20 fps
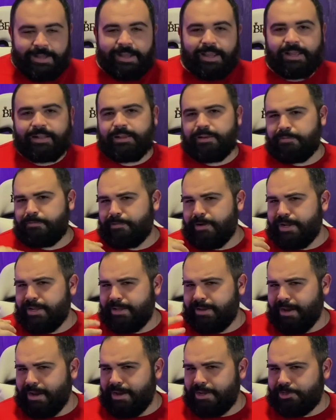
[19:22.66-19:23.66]
And they fight
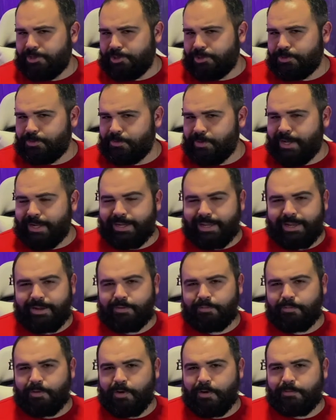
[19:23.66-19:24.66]
kaiju and get
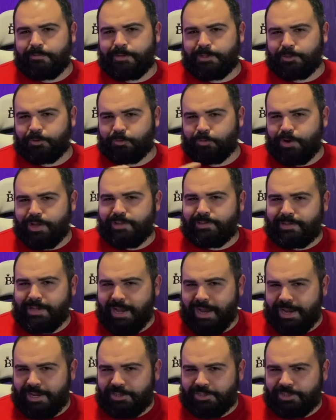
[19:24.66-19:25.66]
involved in crazy
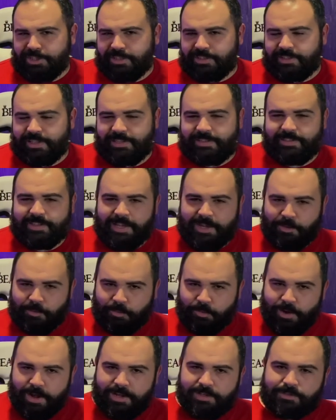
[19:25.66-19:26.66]
hijinks as they
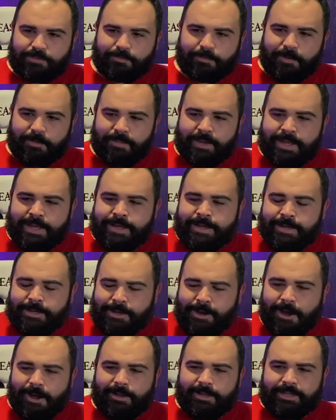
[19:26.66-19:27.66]
cross from
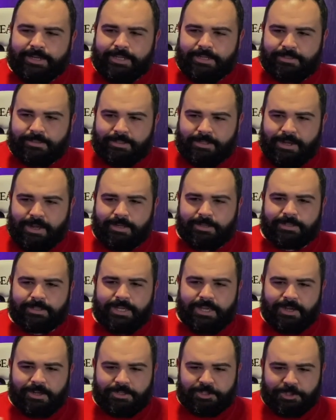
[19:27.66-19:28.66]
colony to
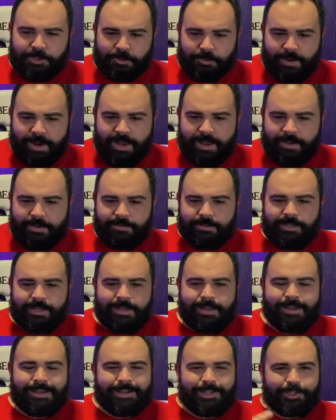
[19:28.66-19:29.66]
colony underground.
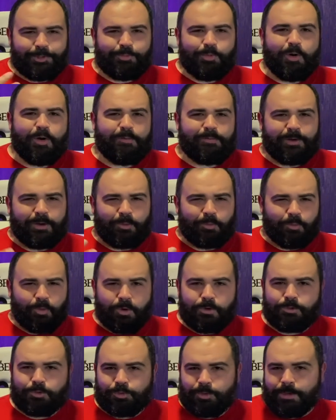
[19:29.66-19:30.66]
It's more of a
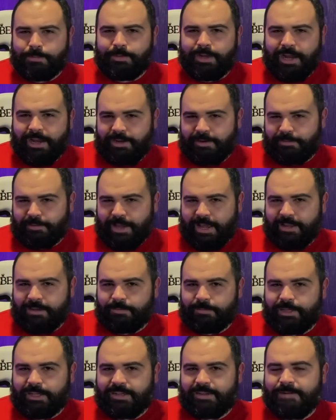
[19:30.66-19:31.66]
road trip kind of
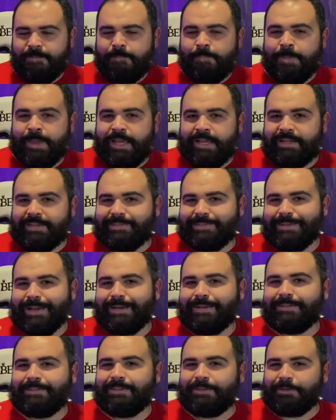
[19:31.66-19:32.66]
anime. It's
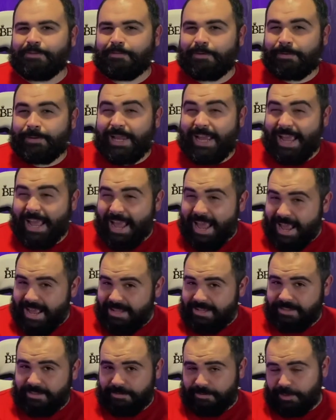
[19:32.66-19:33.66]
not until the very
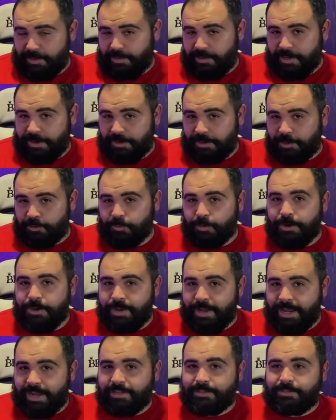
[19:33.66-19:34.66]
end of the series where
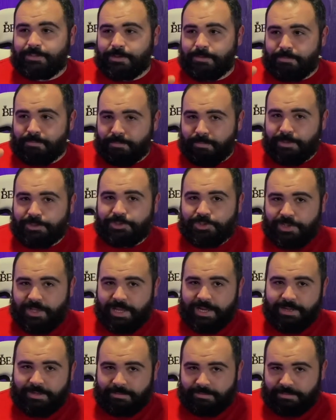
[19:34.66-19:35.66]
you get some much
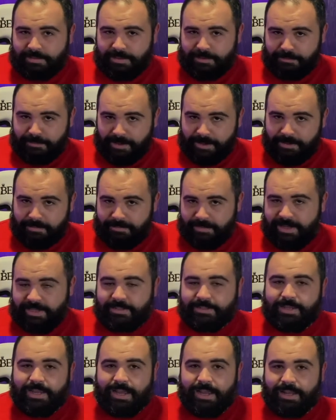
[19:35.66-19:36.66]
needed
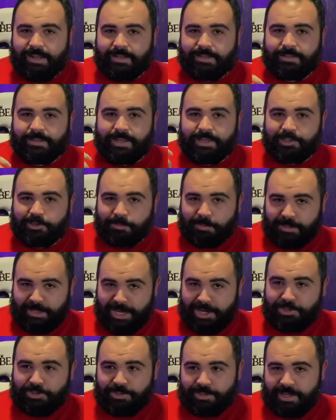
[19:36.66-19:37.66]
development and
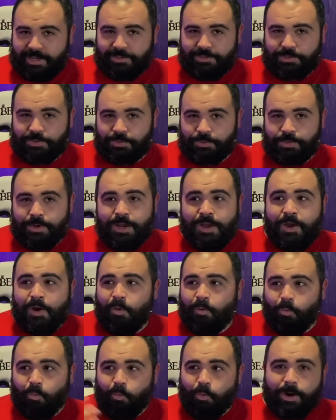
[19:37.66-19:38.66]
explanation as to
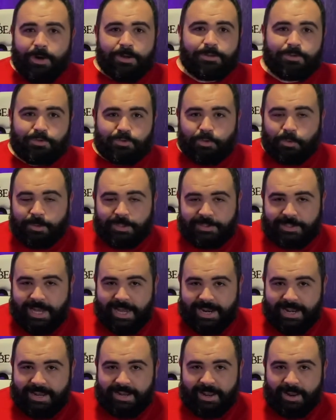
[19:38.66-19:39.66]
where the story's
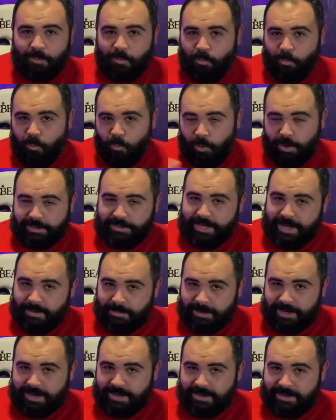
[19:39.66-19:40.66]
headed and what's
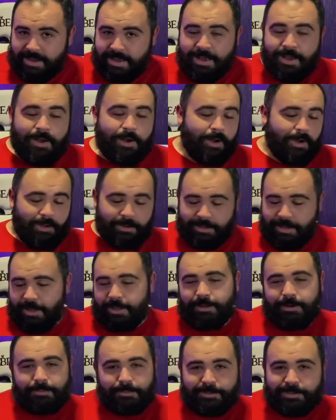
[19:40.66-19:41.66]
happening. All the
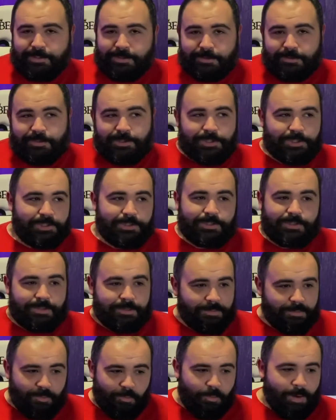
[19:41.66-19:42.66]
other episodes are
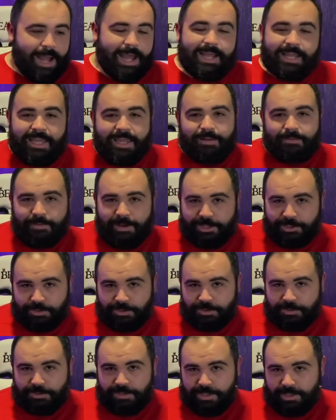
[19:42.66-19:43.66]
just wacky
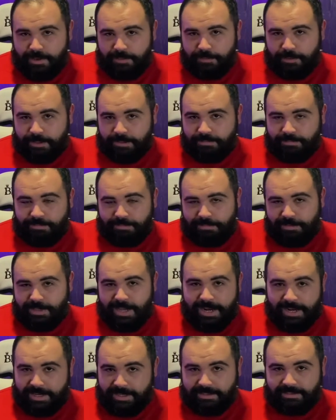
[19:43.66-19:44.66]
adventures in different
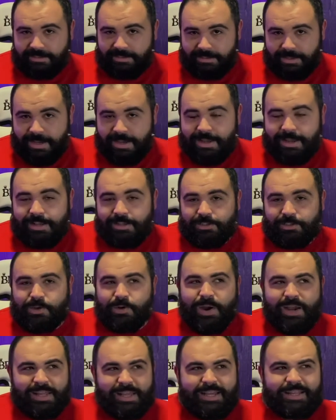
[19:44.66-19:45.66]
settings.
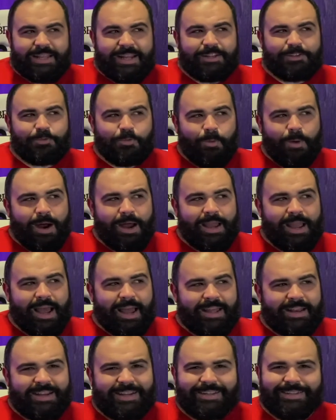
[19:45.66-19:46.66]
So I think that's why
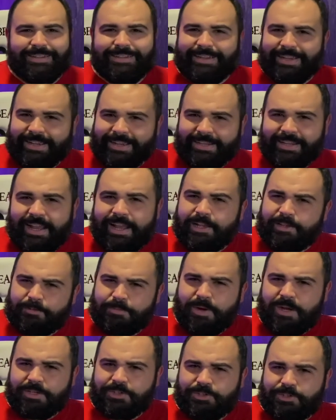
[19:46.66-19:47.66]
I didn't dig it as
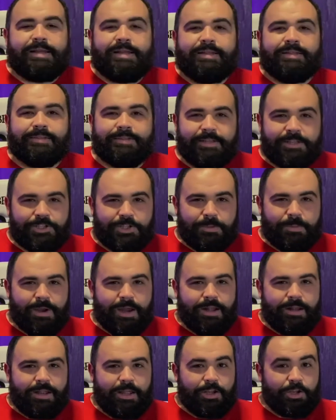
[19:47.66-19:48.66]
much.
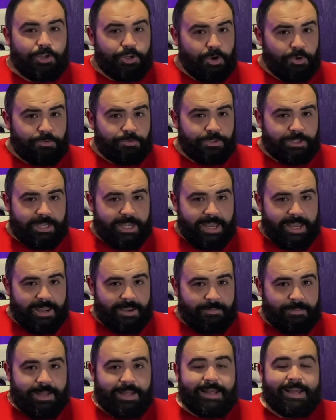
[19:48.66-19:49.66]
Digimon Ghost
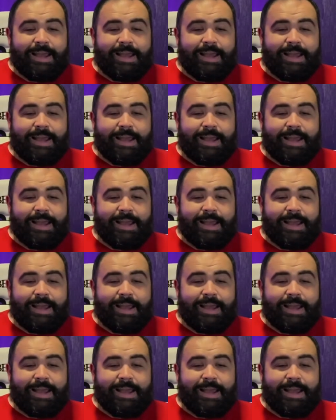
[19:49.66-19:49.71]
Game.